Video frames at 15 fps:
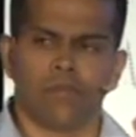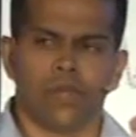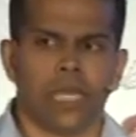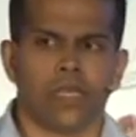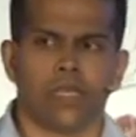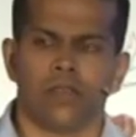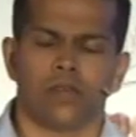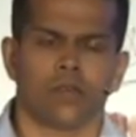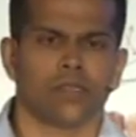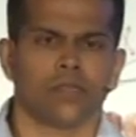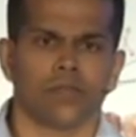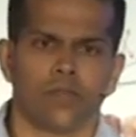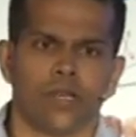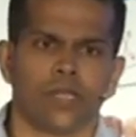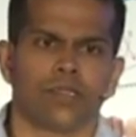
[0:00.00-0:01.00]
taking into
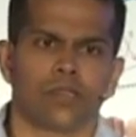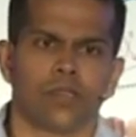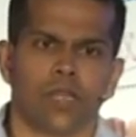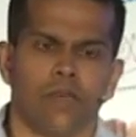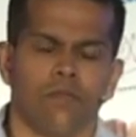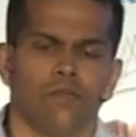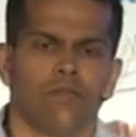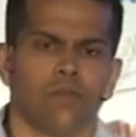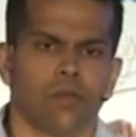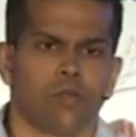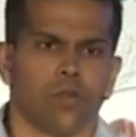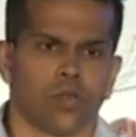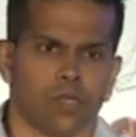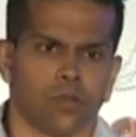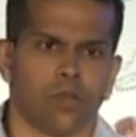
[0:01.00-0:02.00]
consideration every
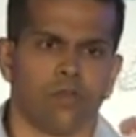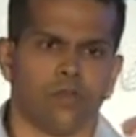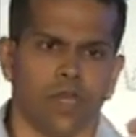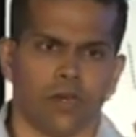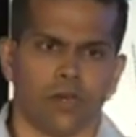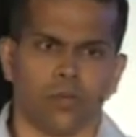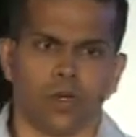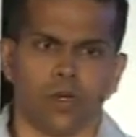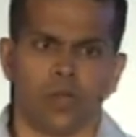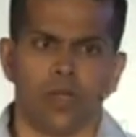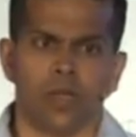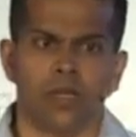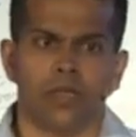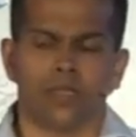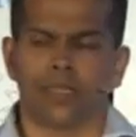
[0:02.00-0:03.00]
possible variable.
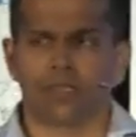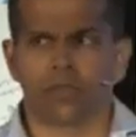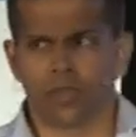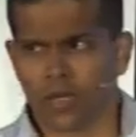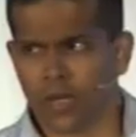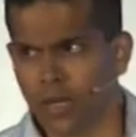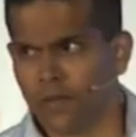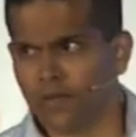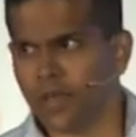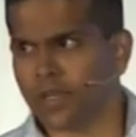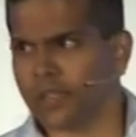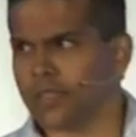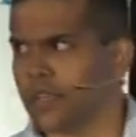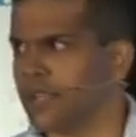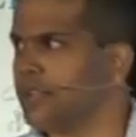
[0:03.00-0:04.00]
That's because I love
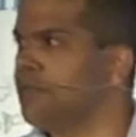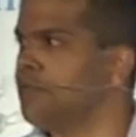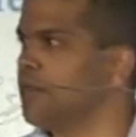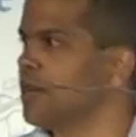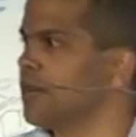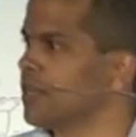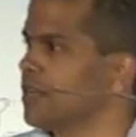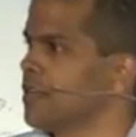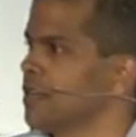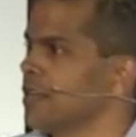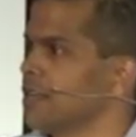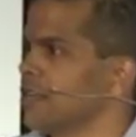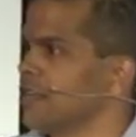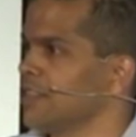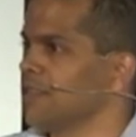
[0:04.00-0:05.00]
Excel, but
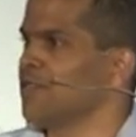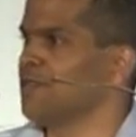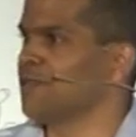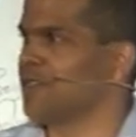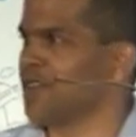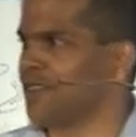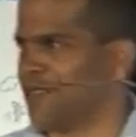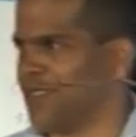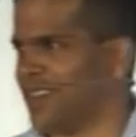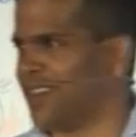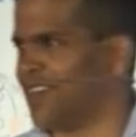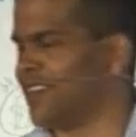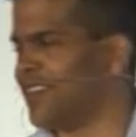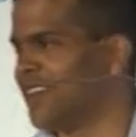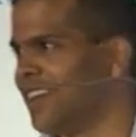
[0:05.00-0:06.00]
you've got to figure
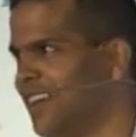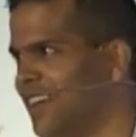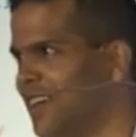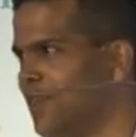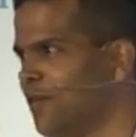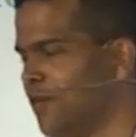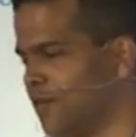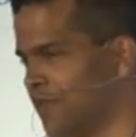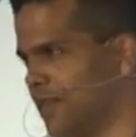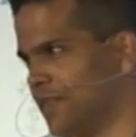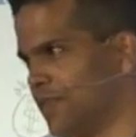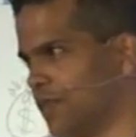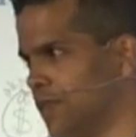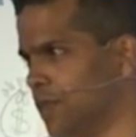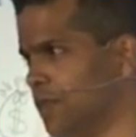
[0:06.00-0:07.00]
out what
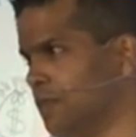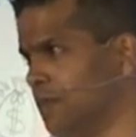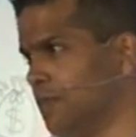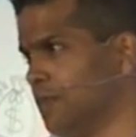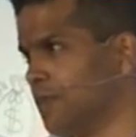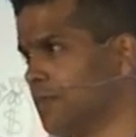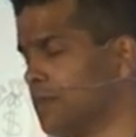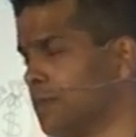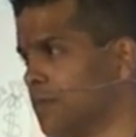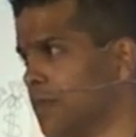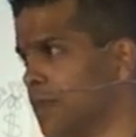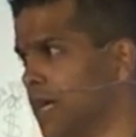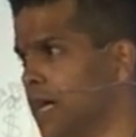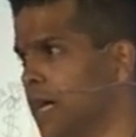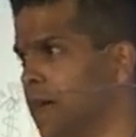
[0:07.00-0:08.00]
works for you.
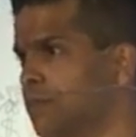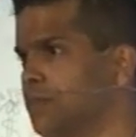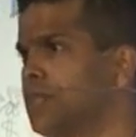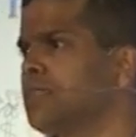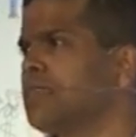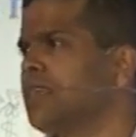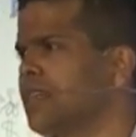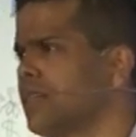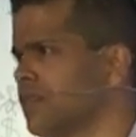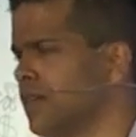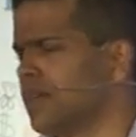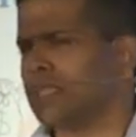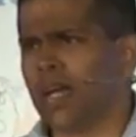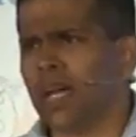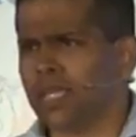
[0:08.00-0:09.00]
Just seek
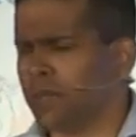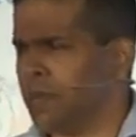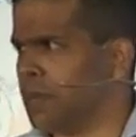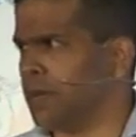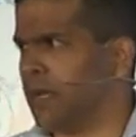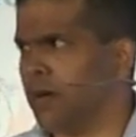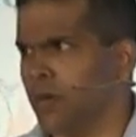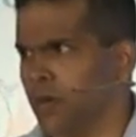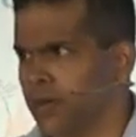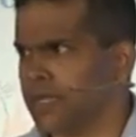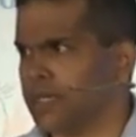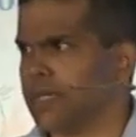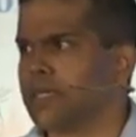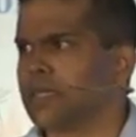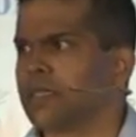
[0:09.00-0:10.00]
advice. Ask people. I
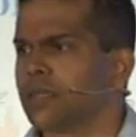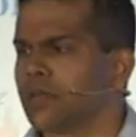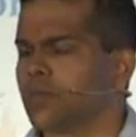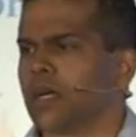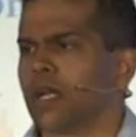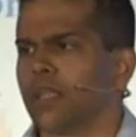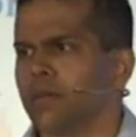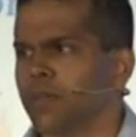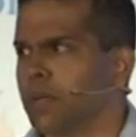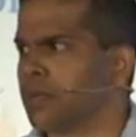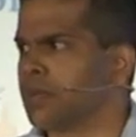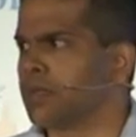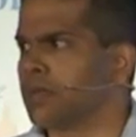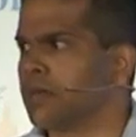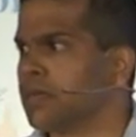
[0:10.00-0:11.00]
always listen to what other
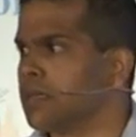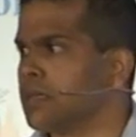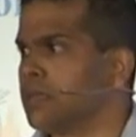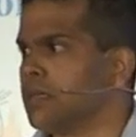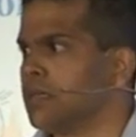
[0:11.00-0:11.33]
people are doing,